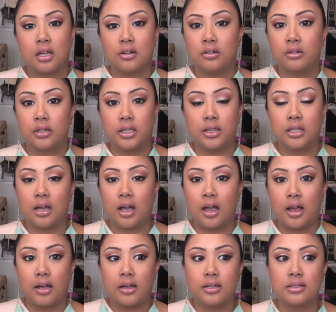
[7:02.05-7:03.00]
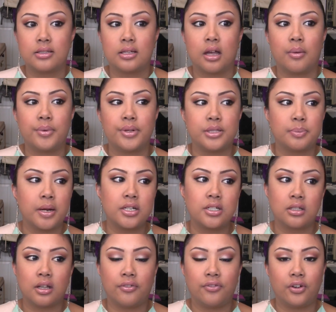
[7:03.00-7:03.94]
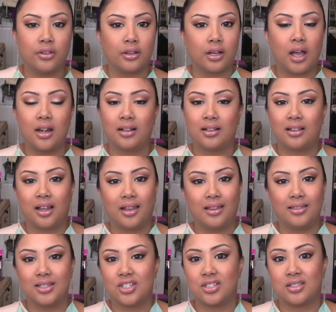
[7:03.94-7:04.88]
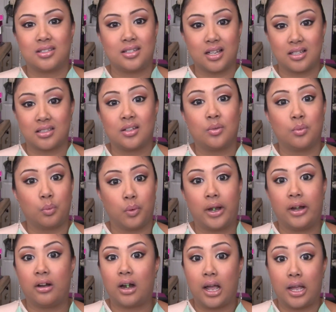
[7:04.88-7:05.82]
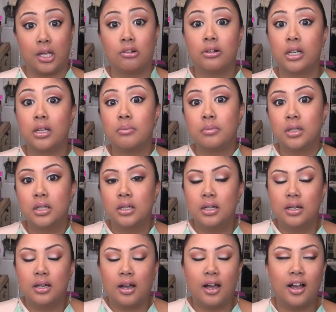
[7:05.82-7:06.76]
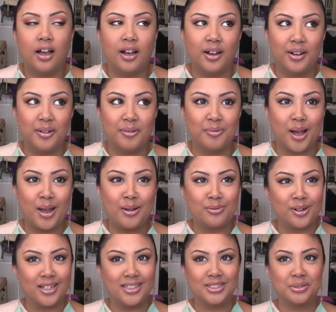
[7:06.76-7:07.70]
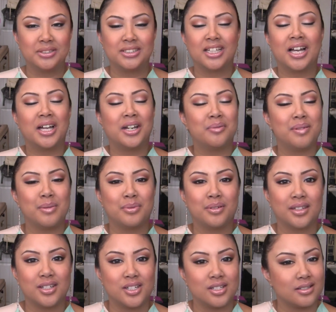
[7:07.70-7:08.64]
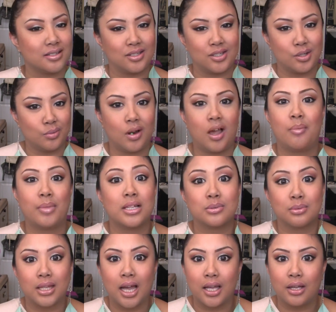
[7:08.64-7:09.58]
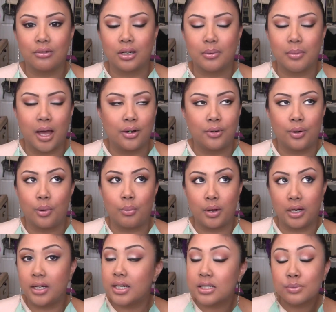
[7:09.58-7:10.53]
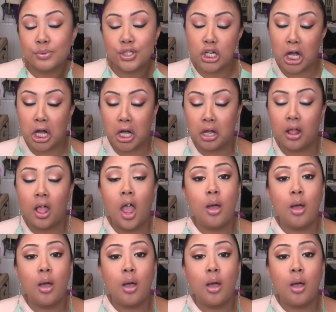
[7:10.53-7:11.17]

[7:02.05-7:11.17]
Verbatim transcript: underneath the eyes, um, especially if you're the kind of client that just doesn't wear eye cream. Um, I run into a ton of people that just do not mess with eye cream. I don't know what it is with y'all,